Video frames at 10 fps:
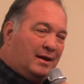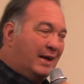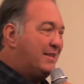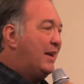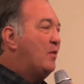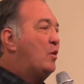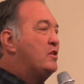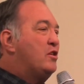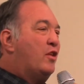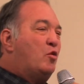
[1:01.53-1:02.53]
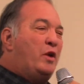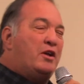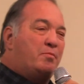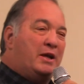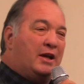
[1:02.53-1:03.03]
I said it was so that we
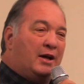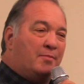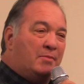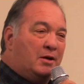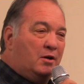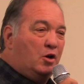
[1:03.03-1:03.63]
could become